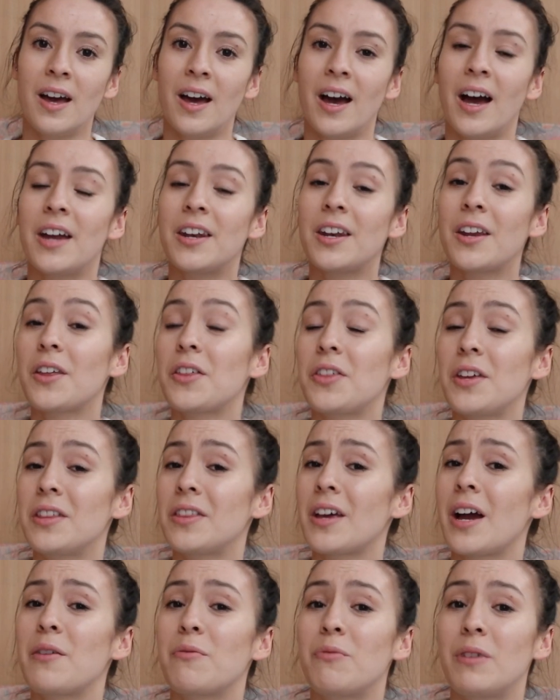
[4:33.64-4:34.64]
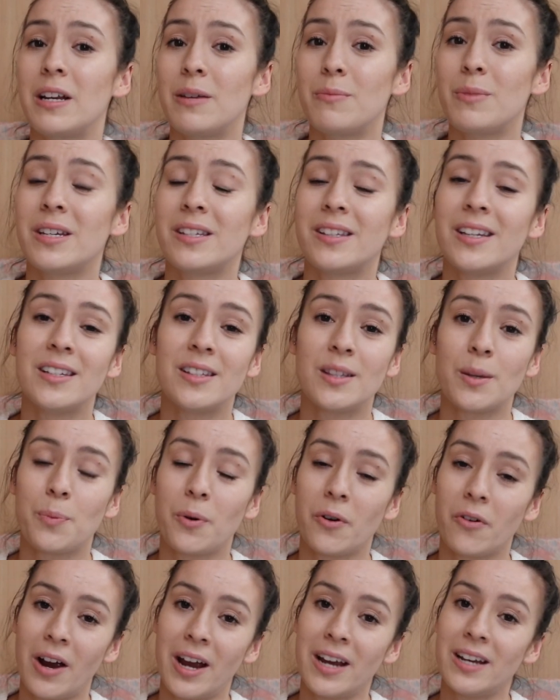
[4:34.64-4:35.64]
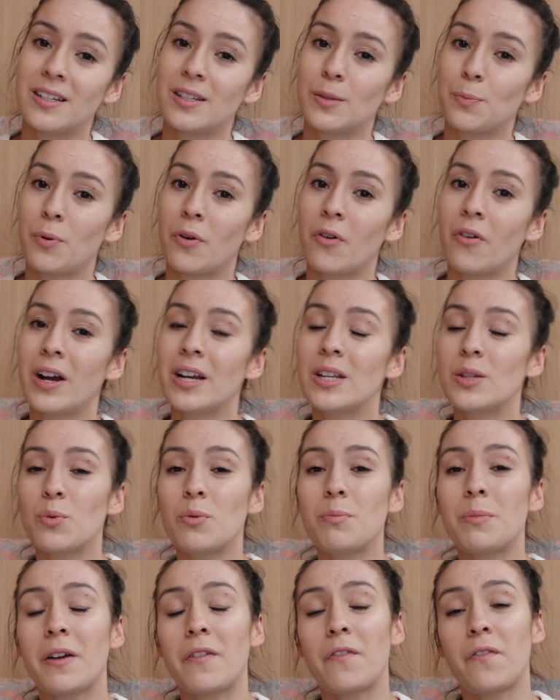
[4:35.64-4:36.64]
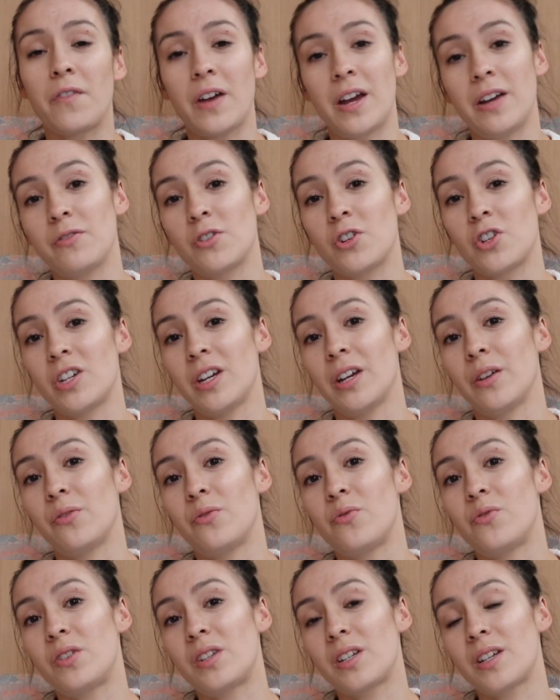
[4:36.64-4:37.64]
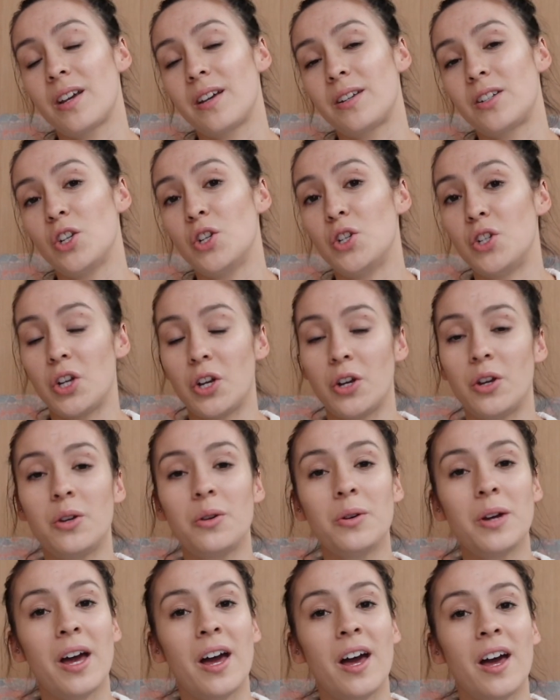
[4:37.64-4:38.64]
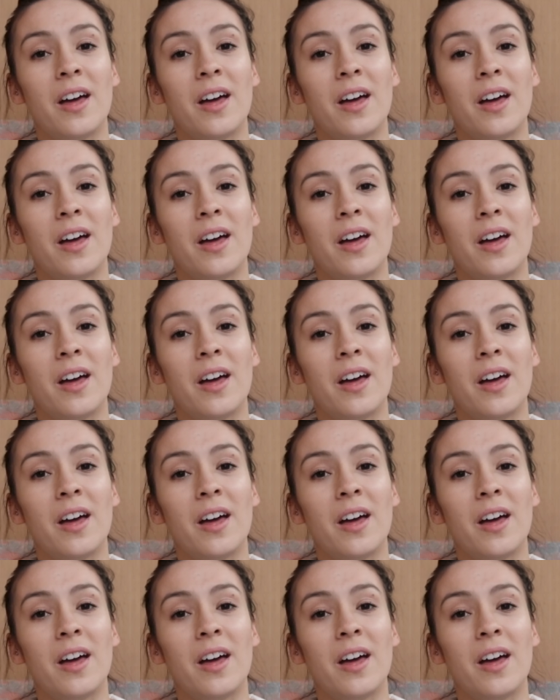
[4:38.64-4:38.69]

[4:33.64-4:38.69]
Another thing that I really miss is the parades. Parades were my favorite shift to do.